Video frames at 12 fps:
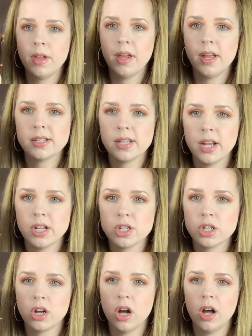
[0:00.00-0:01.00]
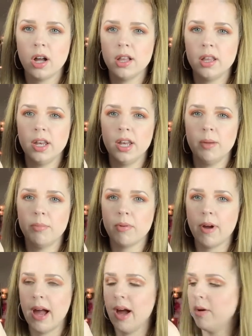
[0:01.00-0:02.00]
It's like a chocolatey
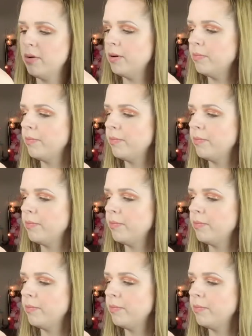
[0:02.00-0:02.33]
brown.